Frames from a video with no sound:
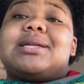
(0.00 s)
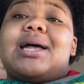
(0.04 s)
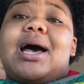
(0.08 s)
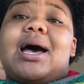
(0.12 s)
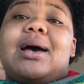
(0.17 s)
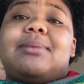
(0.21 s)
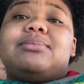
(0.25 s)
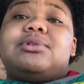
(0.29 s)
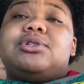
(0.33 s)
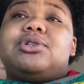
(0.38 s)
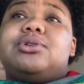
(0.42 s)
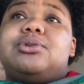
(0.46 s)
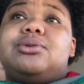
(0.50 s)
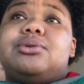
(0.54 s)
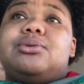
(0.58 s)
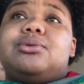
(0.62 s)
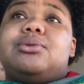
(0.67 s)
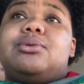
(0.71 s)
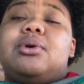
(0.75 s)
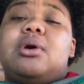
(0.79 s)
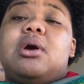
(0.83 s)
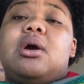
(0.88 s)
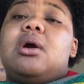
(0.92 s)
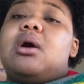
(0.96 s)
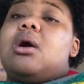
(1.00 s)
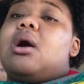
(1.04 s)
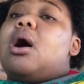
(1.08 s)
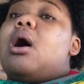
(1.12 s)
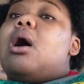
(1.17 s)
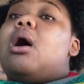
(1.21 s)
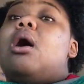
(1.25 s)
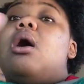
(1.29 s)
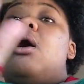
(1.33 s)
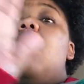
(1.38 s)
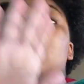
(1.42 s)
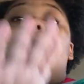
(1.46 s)
to
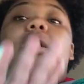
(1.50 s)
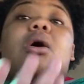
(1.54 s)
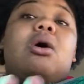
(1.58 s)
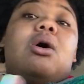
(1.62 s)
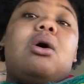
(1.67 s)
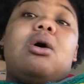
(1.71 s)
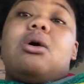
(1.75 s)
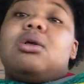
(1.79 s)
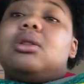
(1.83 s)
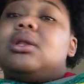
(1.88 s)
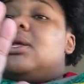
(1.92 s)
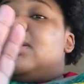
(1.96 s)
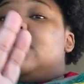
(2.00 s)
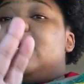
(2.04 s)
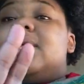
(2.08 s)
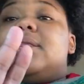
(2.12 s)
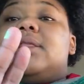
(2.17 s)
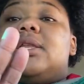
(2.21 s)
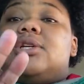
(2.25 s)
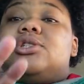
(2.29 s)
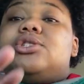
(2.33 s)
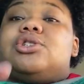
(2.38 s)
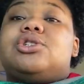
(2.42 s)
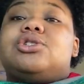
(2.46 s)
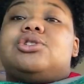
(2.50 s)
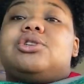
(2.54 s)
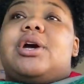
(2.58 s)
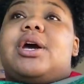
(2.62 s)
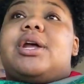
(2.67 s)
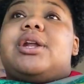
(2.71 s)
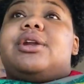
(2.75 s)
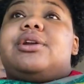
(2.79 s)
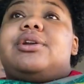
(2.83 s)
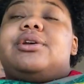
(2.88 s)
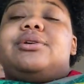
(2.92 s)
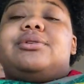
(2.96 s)
all of it that you're trying to
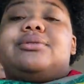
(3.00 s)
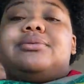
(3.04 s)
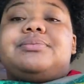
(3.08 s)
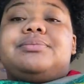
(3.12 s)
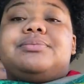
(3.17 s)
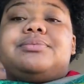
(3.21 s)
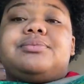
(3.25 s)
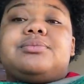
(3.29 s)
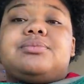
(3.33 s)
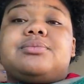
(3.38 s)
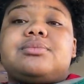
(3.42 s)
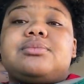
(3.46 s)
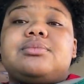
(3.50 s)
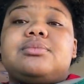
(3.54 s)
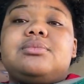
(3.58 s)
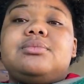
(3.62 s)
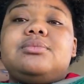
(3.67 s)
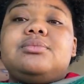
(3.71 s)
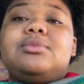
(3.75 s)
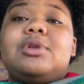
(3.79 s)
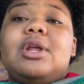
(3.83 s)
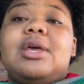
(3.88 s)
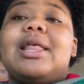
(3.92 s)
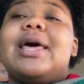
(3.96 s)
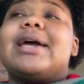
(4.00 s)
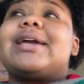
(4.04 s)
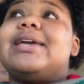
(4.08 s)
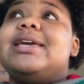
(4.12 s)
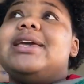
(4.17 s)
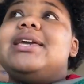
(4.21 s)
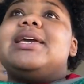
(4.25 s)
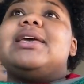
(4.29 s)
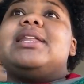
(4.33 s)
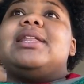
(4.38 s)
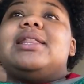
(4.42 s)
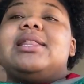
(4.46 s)
do. Like, he
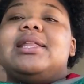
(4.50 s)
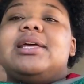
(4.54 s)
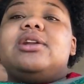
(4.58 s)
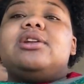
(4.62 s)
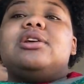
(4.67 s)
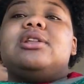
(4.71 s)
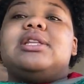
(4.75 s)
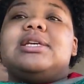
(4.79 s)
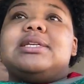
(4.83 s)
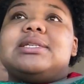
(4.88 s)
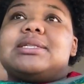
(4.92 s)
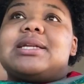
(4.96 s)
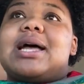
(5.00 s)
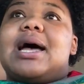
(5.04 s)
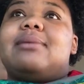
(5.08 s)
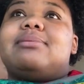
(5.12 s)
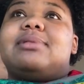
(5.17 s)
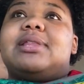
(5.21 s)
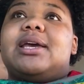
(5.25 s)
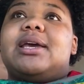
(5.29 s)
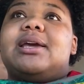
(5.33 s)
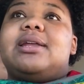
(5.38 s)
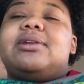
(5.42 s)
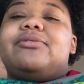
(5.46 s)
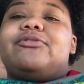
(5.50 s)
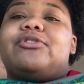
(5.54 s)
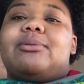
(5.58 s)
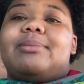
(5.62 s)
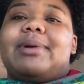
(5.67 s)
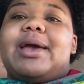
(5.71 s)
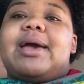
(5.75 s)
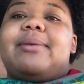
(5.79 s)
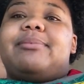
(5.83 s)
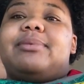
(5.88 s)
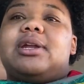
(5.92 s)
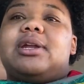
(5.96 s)
can literally stop that from happening.